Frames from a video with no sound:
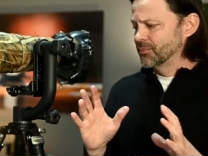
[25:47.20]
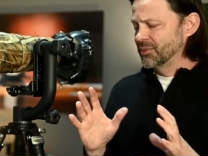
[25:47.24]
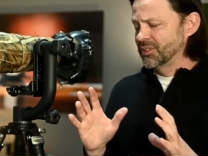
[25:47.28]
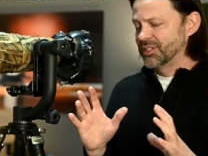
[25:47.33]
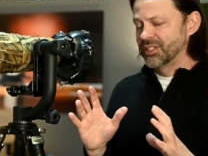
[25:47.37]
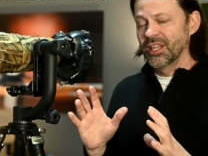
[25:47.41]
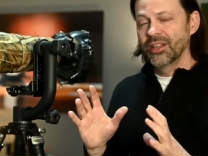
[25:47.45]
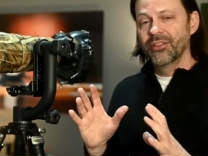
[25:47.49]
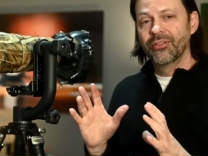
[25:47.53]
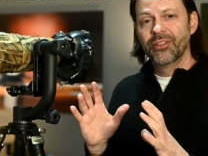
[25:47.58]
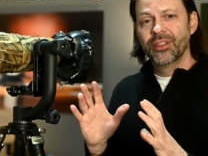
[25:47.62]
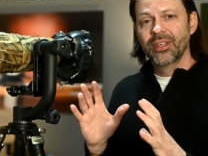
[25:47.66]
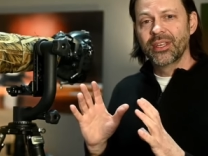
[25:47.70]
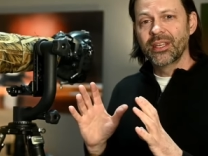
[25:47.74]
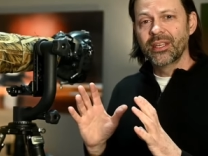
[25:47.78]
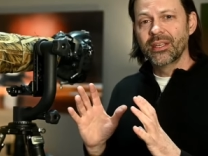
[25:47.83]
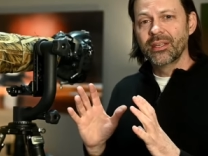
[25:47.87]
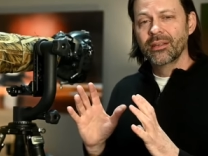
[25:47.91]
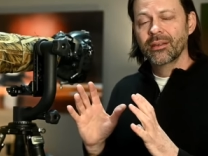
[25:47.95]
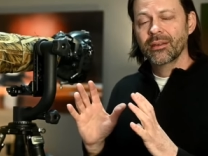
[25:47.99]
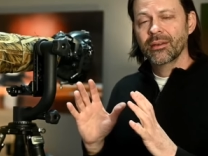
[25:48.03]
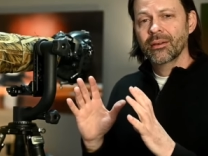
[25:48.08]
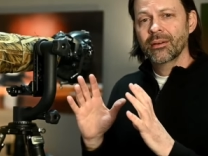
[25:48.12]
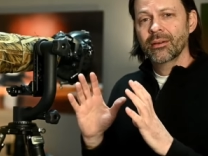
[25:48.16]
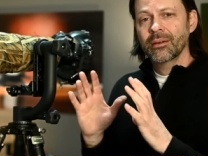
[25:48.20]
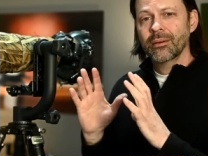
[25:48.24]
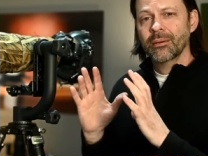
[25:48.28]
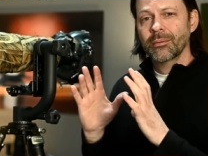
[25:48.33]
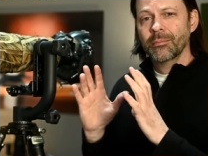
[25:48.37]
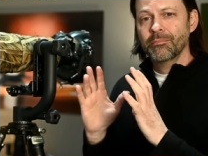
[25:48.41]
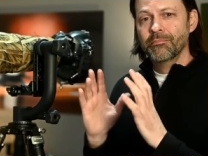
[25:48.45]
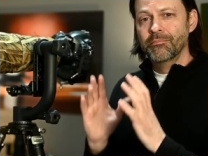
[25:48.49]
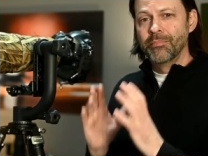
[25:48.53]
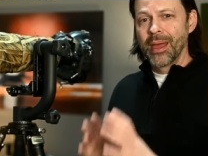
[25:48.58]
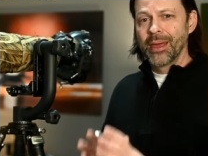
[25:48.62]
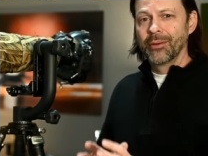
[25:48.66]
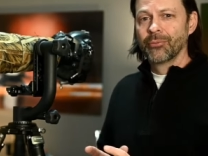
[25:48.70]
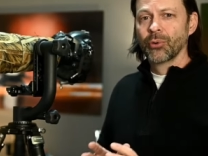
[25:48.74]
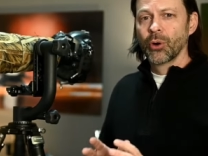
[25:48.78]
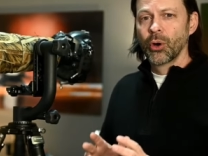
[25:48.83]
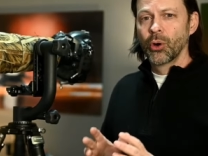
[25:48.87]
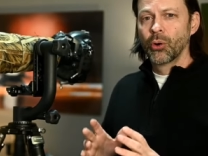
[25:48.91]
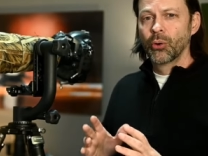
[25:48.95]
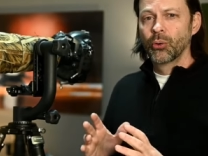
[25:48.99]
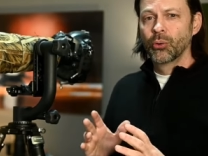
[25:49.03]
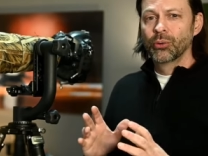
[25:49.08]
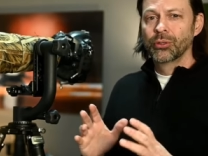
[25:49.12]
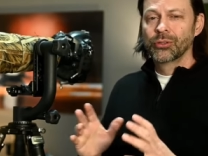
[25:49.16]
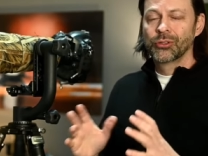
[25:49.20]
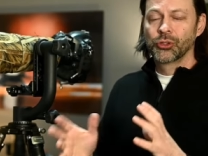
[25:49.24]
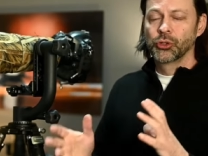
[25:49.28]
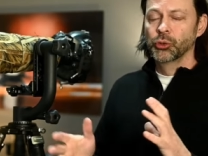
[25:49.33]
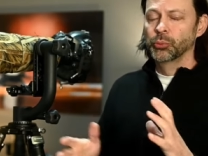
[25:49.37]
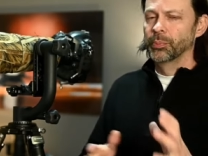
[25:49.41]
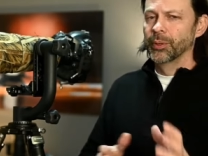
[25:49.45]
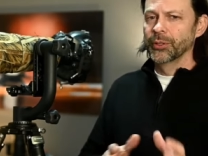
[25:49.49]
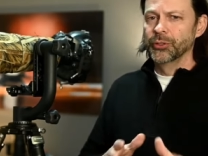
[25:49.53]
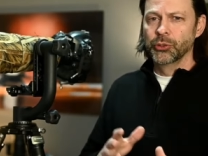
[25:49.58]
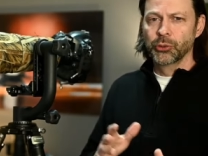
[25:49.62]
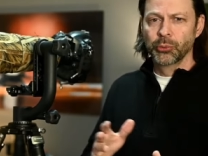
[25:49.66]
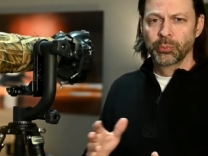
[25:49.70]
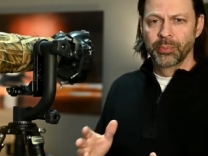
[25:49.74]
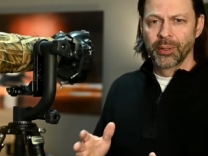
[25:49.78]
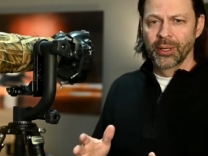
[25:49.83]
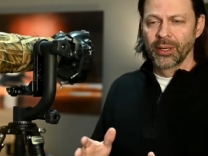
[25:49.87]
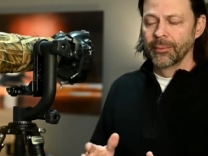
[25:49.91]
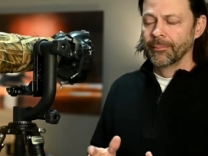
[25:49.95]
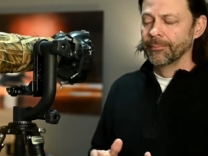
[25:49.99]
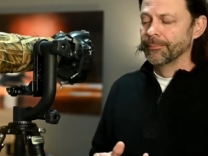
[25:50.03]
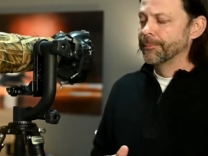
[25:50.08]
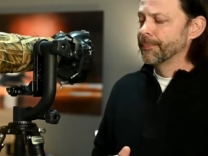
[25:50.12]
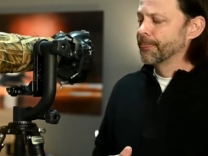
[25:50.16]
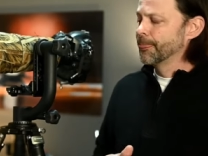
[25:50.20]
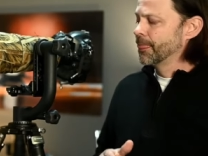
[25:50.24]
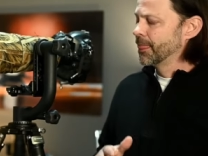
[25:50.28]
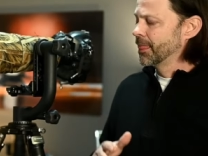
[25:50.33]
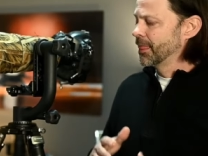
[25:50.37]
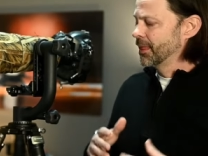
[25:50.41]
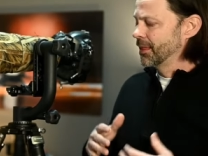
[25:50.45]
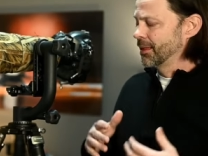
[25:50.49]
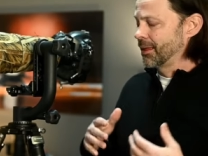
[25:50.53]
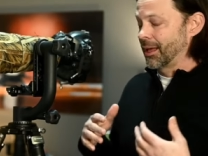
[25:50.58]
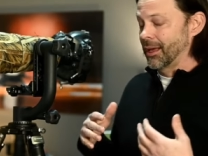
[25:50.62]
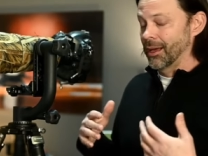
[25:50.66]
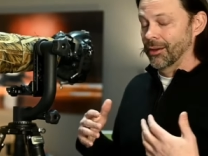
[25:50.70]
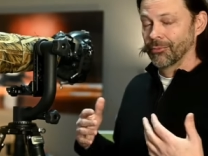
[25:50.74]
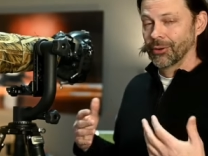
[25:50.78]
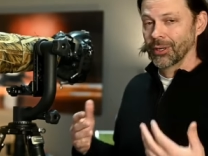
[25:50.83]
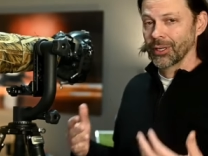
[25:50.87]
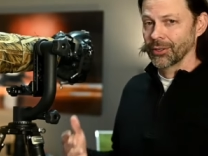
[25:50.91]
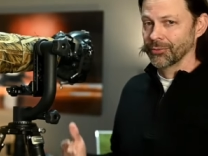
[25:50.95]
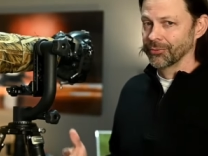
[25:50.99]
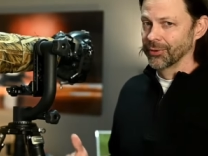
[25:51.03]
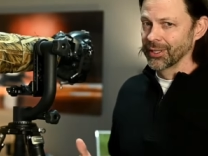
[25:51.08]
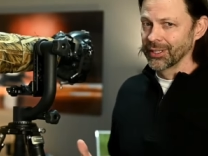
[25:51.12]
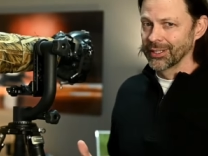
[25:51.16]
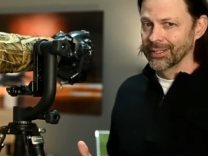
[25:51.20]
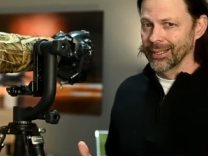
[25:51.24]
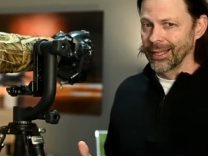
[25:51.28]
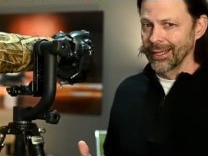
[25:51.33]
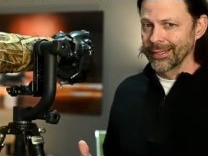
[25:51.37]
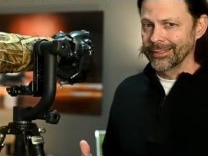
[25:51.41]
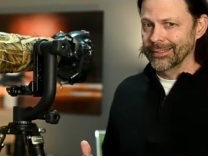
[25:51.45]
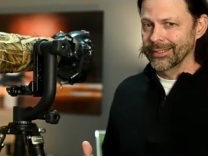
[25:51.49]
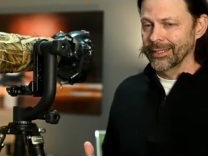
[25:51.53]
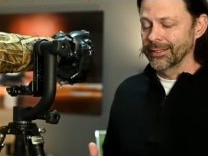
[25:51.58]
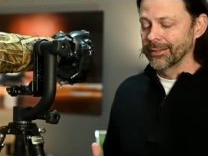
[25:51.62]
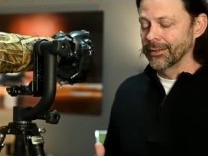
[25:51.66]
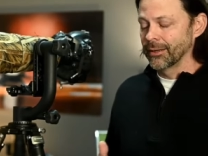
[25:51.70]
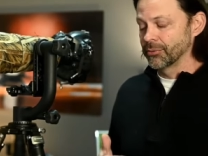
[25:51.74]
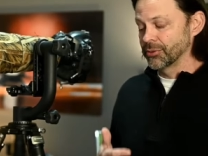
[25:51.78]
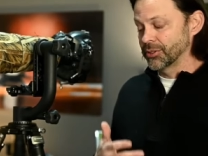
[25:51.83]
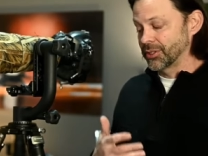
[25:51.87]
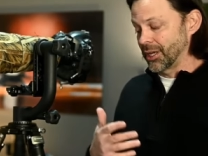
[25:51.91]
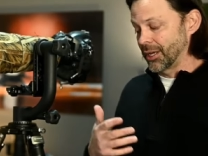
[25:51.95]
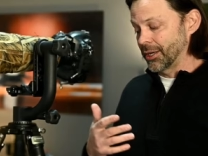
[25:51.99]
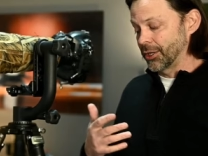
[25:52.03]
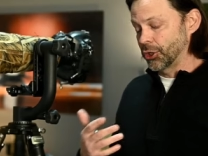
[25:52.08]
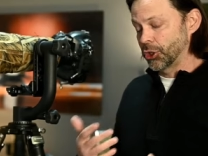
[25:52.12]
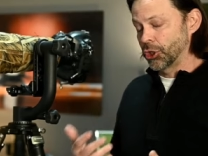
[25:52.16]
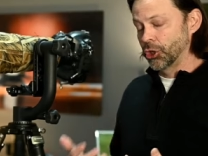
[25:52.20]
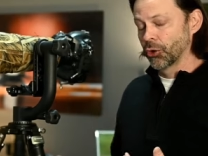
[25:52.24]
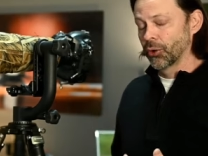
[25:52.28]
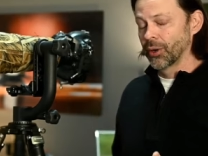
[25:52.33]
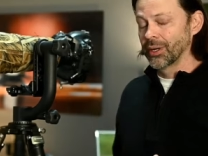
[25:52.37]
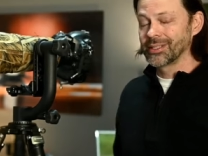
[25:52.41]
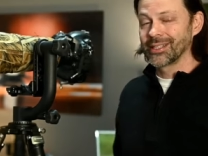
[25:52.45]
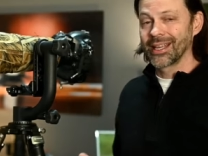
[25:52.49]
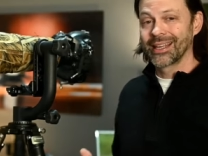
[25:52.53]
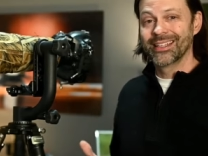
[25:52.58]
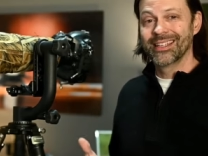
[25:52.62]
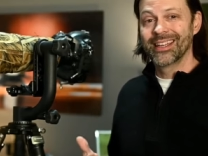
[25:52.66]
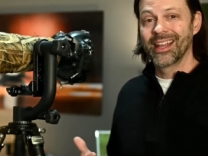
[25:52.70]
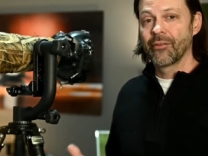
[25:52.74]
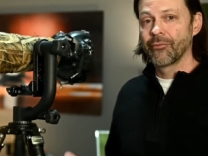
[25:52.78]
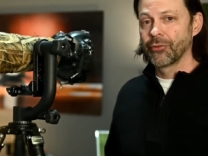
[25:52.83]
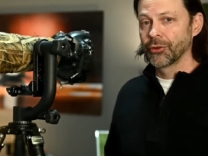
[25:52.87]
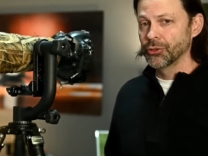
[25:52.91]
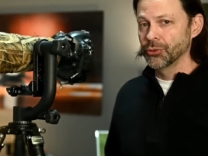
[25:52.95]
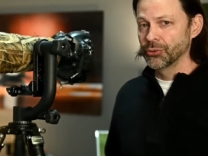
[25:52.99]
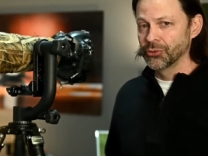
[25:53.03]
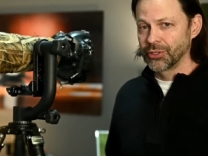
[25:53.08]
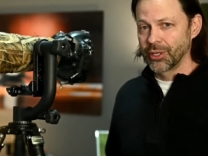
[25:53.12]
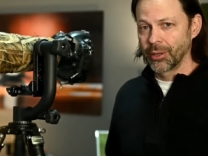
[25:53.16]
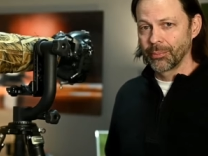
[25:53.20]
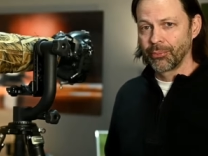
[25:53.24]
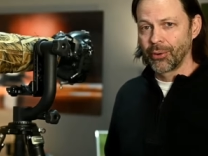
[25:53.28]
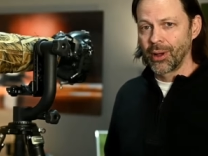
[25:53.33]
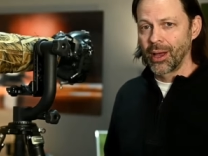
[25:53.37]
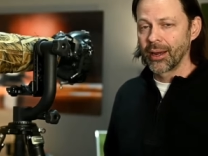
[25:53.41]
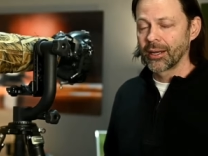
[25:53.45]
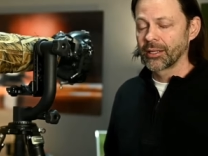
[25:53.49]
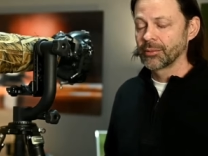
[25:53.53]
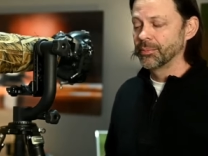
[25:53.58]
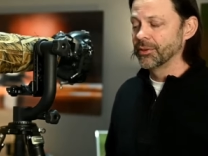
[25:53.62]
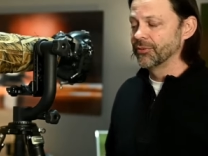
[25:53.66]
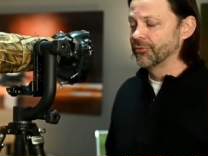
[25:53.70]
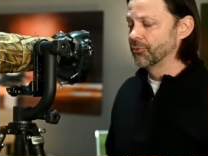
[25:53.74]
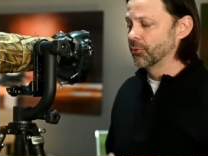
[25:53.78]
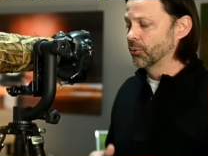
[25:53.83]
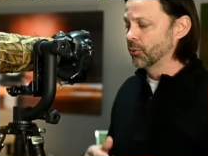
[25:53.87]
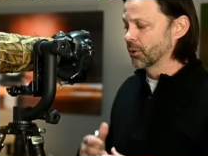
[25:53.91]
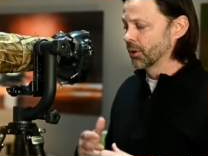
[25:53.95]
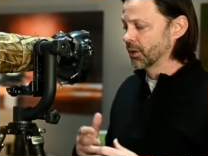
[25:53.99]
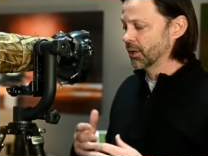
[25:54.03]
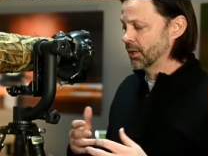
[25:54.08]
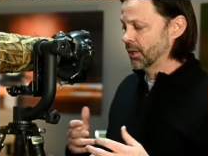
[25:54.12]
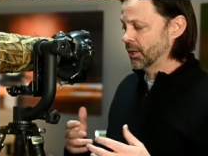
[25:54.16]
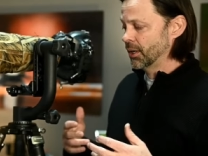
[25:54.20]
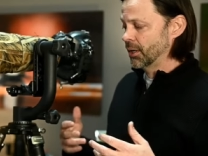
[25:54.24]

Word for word: did the Benro Supa Dupa I really, really liked it. I was kind of curious. I'd never used their product before.